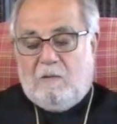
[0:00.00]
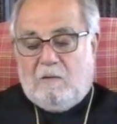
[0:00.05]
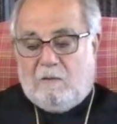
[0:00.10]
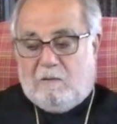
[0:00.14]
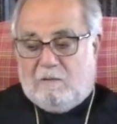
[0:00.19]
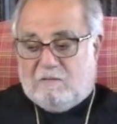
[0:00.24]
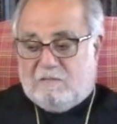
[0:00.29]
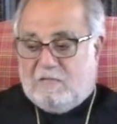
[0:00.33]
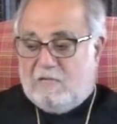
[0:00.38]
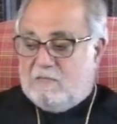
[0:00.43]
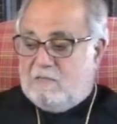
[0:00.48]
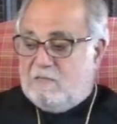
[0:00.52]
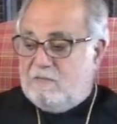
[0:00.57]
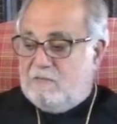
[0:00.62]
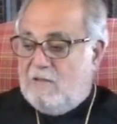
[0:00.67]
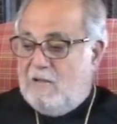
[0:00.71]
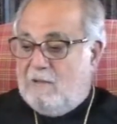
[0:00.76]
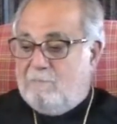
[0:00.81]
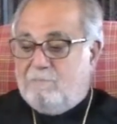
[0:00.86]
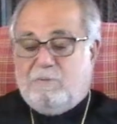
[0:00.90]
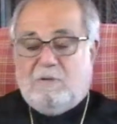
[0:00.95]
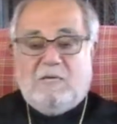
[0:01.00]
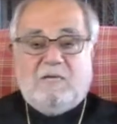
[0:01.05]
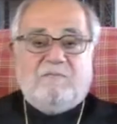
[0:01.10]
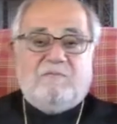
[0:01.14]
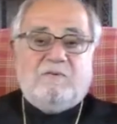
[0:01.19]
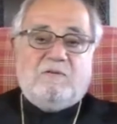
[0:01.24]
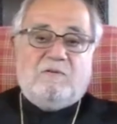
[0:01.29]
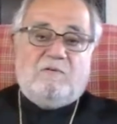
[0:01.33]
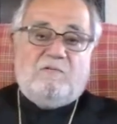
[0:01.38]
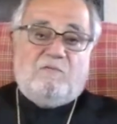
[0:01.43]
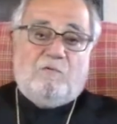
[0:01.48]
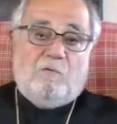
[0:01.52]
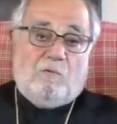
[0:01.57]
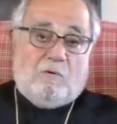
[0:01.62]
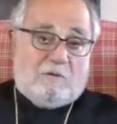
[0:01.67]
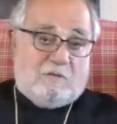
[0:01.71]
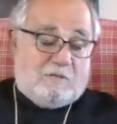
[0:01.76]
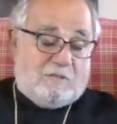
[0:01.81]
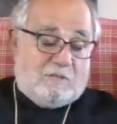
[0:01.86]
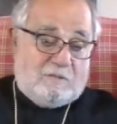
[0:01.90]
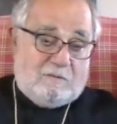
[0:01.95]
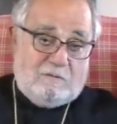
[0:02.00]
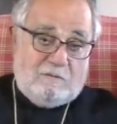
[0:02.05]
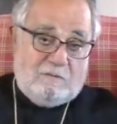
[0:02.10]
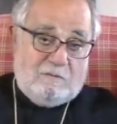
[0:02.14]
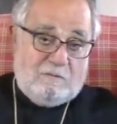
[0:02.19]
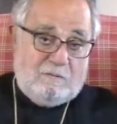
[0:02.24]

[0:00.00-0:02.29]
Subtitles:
because they did not believe in divorce.